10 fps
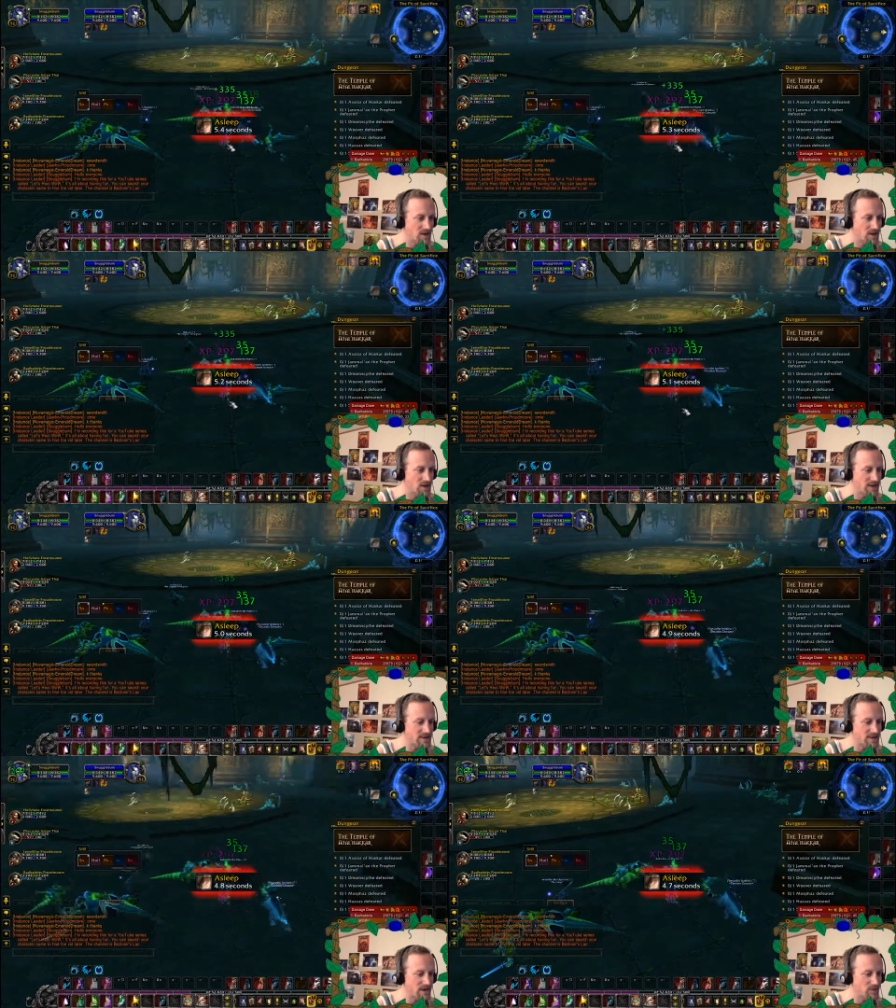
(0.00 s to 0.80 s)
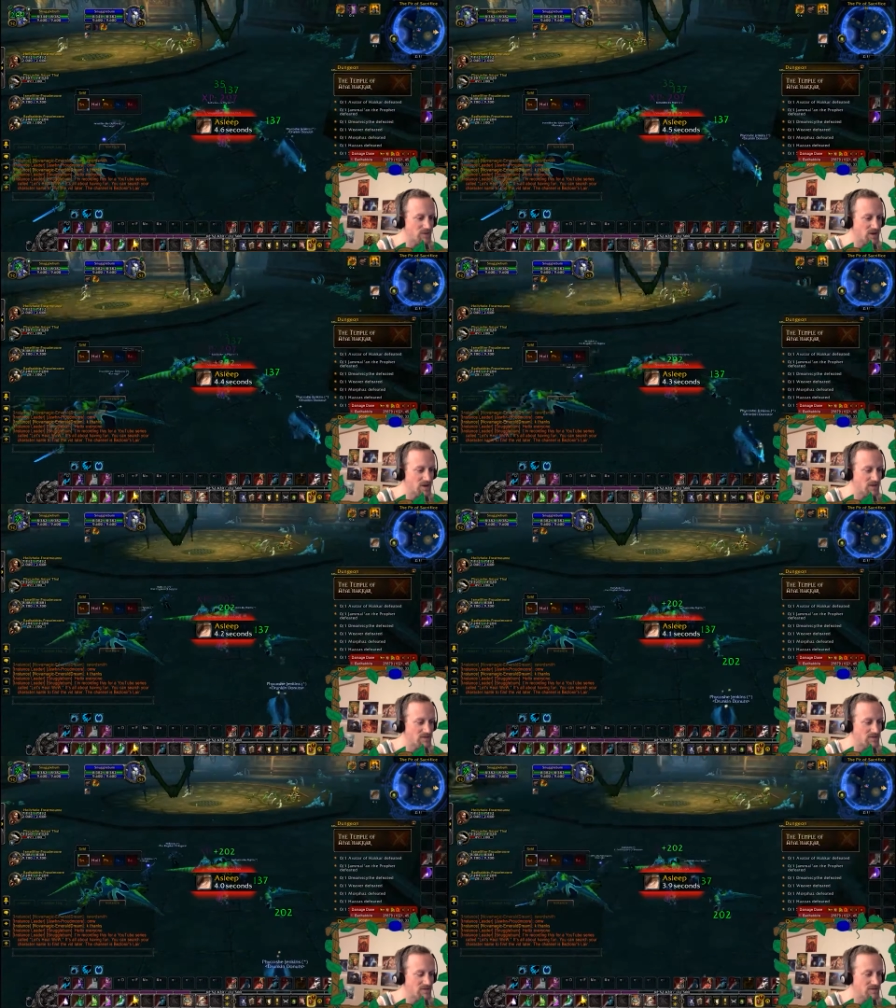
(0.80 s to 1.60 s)
Oh, that didn't help at all.
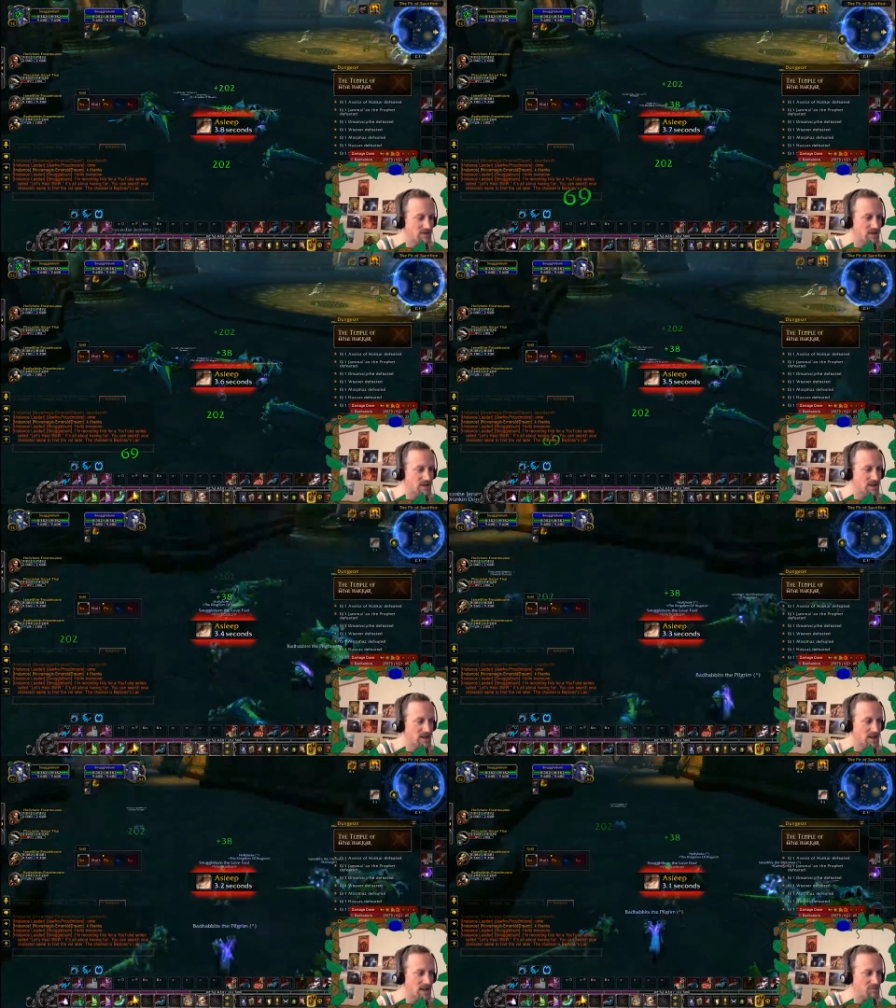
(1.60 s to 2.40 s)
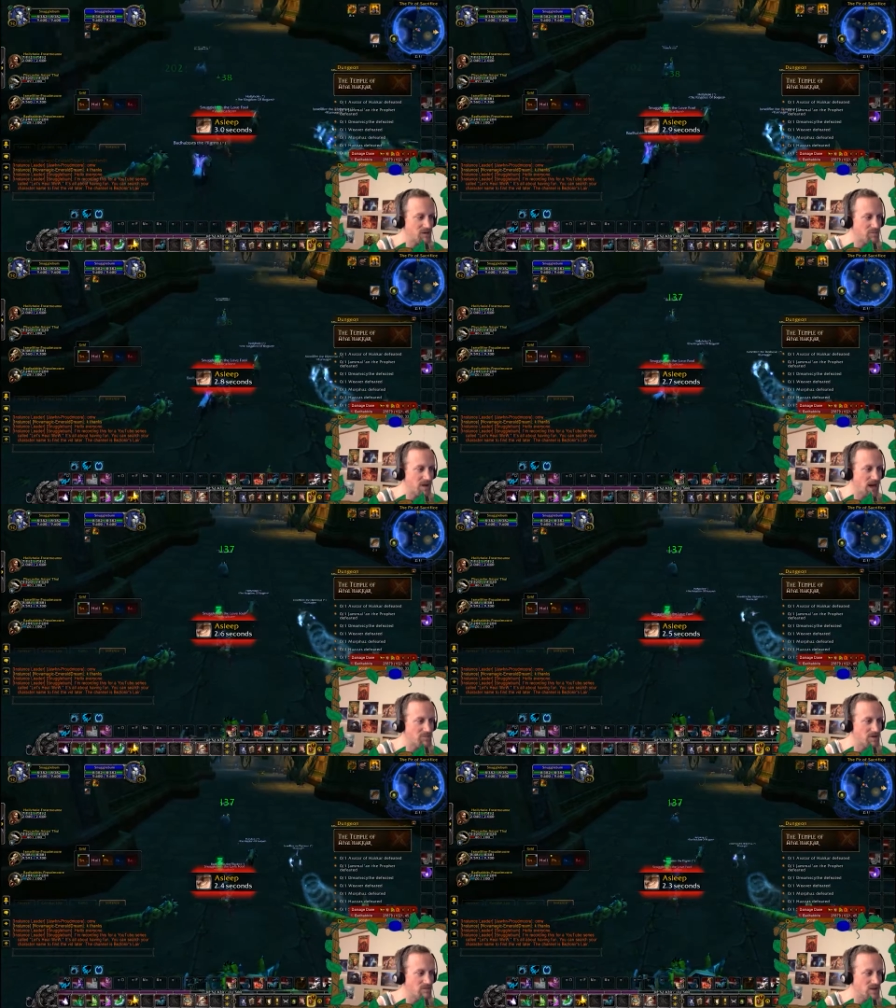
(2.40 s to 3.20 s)
It allowed me to
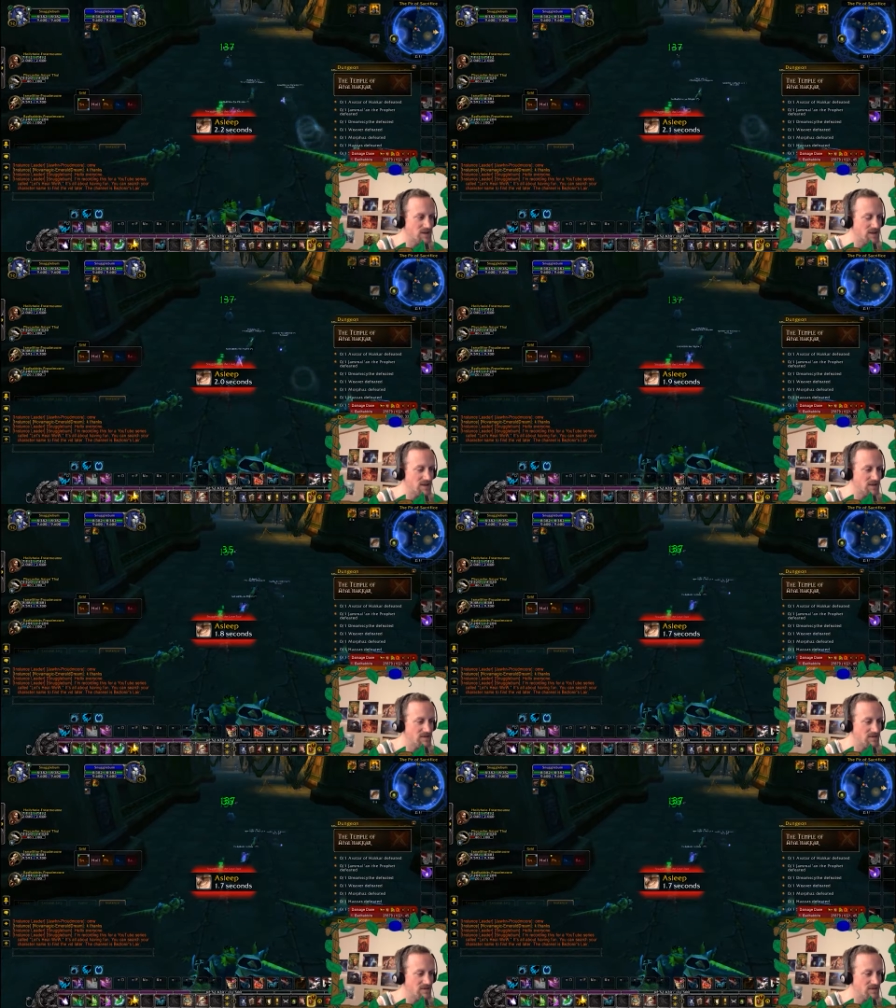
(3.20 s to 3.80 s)
pop it, but it didn't.